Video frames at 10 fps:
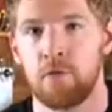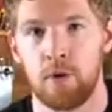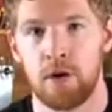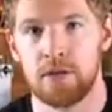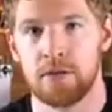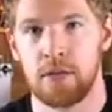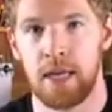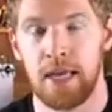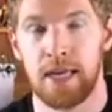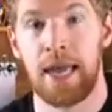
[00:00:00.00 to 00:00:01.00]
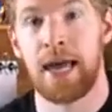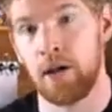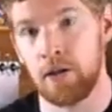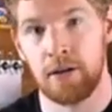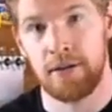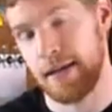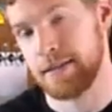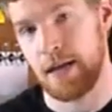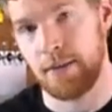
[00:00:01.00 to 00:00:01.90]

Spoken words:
was a canal at that time.